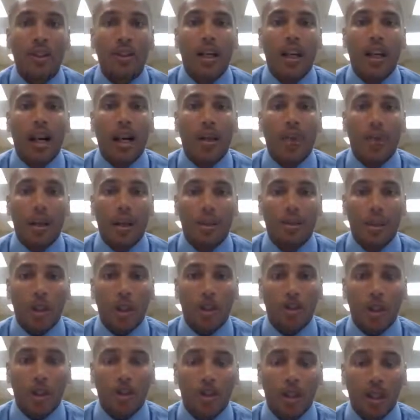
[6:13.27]
I want to
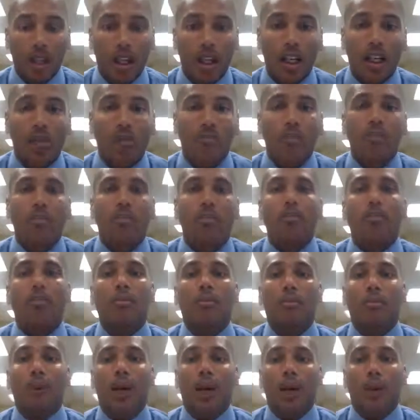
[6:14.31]
build people up,
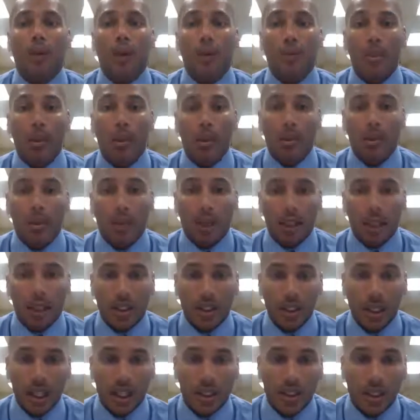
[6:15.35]
I want to build this
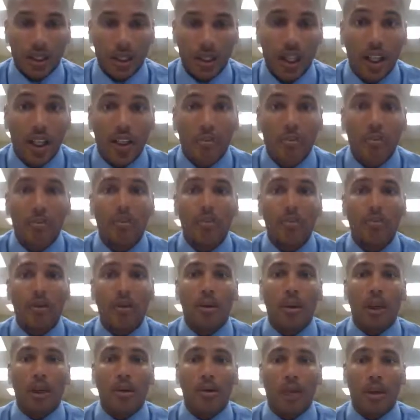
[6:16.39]
organization up,
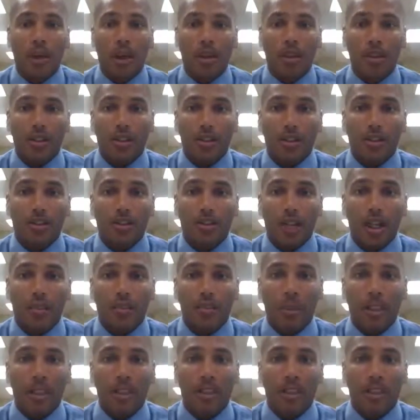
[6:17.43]
I want to
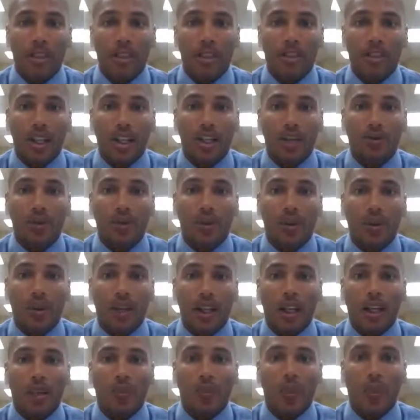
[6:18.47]
be successful
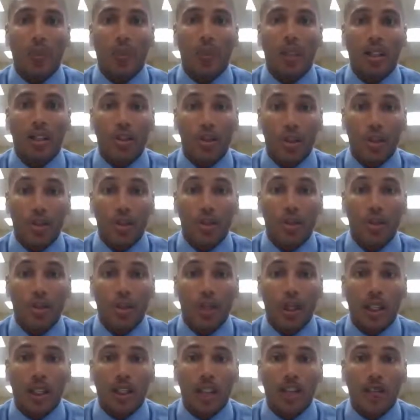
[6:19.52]
in what we do
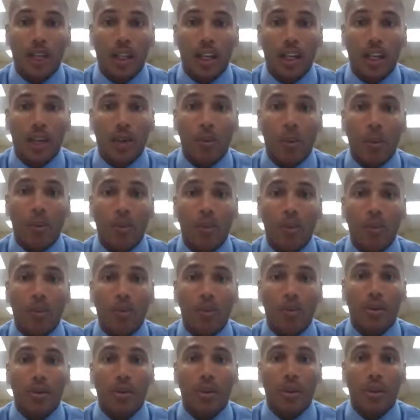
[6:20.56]
and find out what we
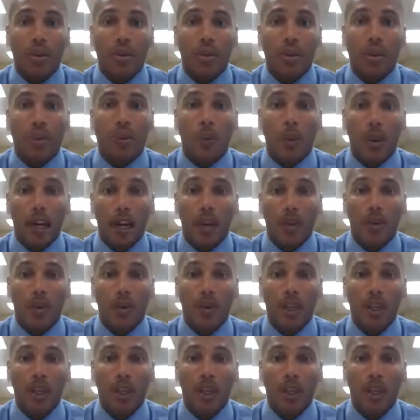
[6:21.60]
do and do it well,